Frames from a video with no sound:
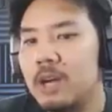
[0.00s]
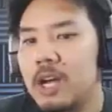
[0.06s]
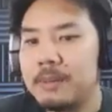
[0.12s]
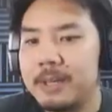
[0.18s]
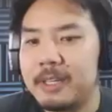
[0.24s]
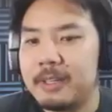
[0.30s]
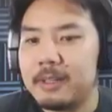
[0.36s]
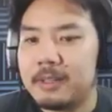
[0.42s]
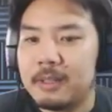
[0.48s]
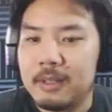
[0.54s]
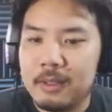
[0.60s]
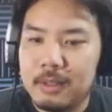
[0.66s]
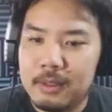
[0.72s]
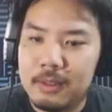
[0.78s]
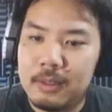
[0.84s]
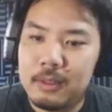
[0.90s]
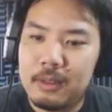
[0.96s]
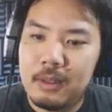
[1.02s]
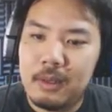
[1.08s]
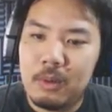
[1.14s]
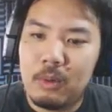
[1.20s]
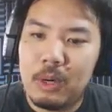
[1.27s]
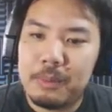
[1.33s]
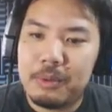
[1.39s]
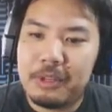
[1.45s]
Robin!
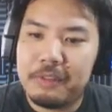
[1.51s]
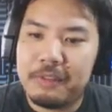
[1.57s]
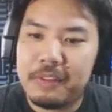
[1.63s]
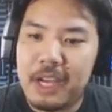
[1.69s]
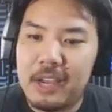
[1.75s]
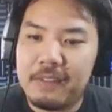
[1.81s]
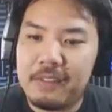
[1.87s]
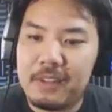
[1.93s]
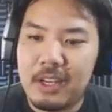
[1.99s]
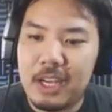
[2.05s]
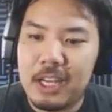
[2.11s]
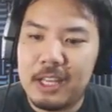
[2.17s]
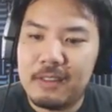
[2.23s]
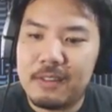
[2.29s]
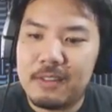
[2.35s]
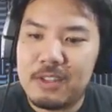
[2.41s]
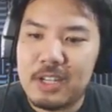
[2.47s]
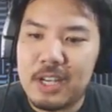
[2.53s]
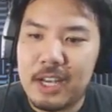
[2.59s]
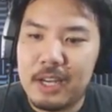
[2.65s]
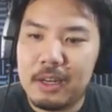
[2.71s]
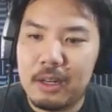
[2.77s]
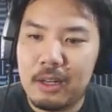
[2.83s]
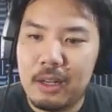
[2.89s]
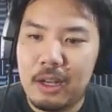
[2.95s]
one point five times
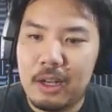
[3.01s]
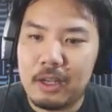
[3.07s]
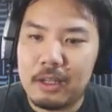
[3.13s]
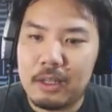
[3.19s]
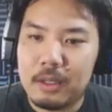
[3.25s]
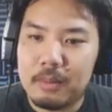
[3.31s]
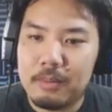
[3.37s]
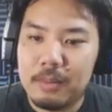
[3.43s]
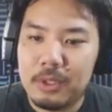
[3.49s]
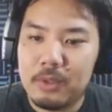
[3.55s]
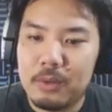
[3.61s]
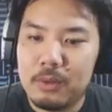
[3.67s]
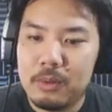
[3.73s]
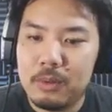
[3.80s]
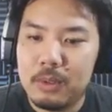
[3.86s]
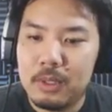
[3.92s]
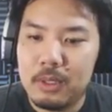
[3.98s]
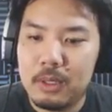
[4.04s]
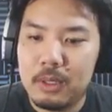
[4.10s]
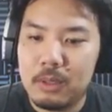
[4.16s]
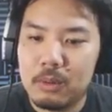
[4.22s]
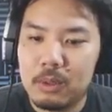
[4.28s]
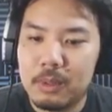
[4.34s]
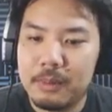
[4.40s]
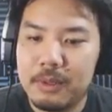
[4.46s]
chain lock. Pew!
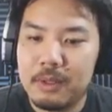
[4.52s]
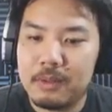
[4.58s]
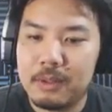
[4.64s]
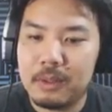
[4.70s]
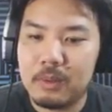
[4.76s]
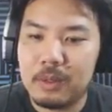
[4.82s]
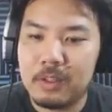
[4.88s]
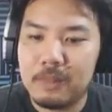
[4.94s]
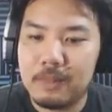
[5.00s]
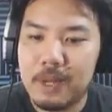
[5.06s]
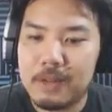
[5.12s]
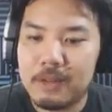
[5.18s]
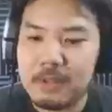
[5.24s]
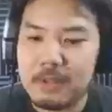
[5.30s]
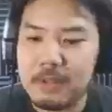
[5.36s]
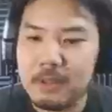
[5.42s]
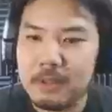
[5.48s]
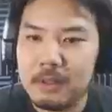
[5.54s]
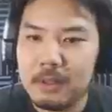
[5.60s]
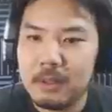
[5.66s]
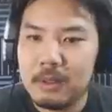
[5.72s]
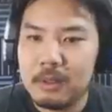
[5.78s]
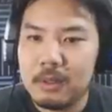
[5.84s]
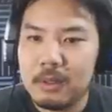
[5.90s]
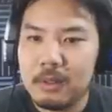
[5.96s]
We're going to be using one special.
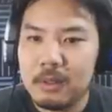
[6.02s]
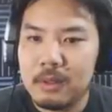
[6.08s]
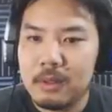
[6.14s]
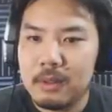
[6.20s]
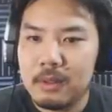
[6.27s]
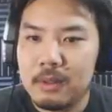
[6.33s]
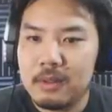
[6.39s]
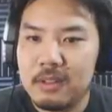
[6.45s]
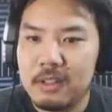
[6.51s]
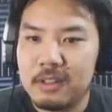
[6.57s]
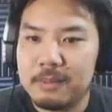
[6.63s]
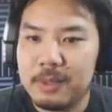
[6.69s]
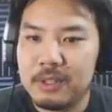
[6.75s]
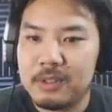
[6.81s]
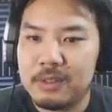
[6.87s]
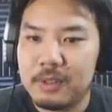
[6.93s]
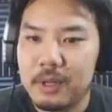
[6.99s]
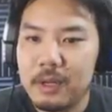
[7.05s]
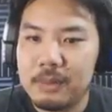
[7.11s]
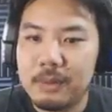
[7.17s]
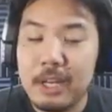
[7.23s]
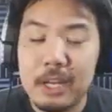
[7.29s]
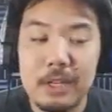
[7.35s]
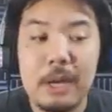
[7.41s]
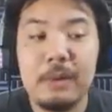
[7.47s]
Does most of her...
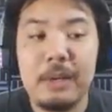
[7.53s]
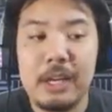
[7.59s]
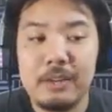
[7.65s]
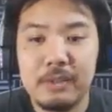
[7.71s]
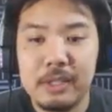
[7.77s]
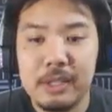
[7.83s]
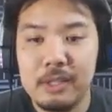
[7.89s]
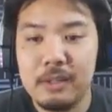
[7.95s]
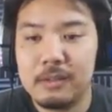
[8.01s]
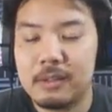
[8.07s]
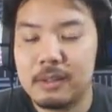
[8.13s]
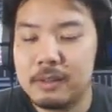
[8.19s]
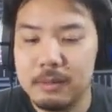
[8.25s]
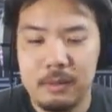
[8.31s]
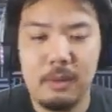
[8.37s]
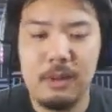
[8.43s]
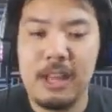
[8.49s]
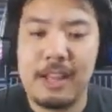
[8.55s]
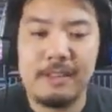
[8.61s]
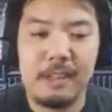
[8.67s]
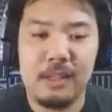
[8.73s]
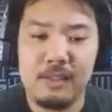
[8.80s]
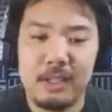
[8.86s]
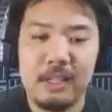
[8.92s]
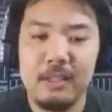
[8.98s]
Oh yeah, that one actually kills her. Well,
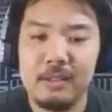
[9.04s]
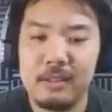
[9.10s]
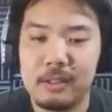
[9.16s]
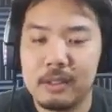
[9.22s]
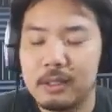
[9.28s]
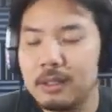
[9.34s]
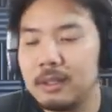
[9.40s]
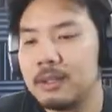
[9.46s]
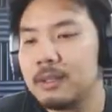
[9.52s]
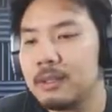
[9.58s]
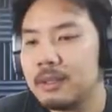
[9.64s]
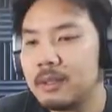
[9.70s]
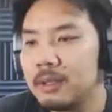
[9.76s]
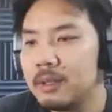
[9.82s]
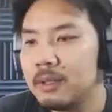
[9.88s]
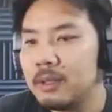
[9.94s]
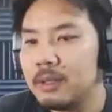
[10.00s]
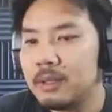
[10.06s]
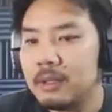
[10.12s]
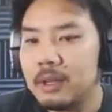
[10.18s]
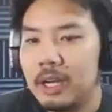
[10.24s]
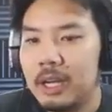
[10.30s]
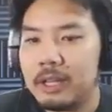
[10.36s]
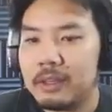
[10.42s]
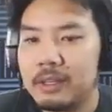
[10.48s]
that's even easier.
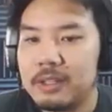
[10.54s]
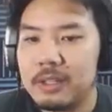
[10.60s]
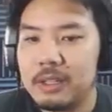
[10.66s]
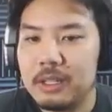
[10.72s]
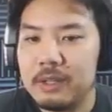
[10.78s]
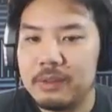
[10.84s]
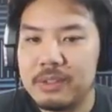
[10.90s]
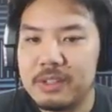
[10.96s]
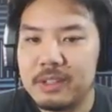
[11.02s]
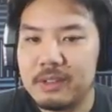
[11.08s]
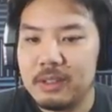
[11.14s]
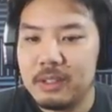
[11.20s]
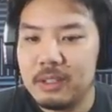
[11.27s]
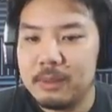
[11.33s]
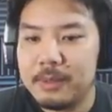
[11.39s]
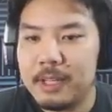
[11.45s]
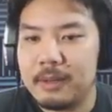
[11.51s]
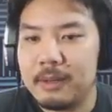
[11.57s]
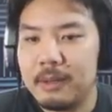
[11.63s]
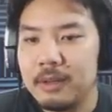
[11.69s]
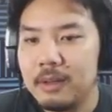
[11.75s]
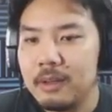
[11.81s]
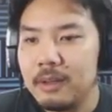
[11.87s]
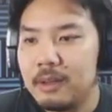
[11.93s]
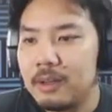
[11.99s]
I thought she lived just a little bit.
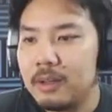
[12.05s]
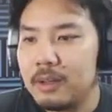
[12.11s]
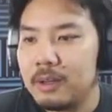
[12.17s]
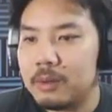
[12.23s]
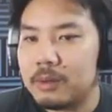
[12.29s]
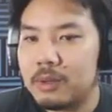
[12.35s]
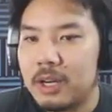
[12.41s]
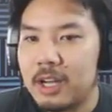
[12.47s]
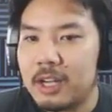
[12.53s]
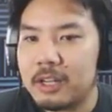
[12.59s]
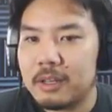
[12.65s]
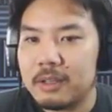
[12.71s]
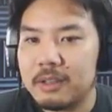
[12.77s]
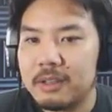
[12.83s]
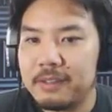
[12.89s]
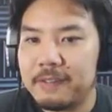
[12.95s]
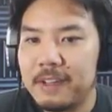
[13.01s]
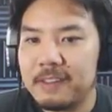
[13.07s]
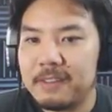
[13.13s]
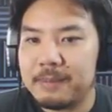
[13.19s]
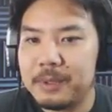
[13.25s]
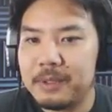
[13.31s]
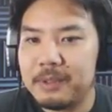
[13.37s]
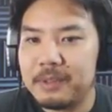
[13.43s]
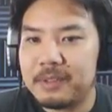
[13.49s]
Oh, Croc!
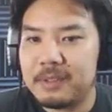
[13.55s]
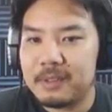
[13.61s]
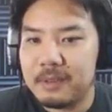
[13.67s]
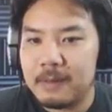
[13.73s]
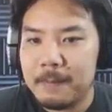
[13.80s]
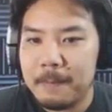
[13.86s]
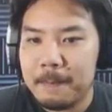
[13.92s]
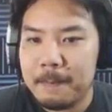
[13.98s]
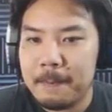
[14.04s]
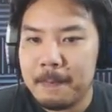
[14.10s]
Defense boost!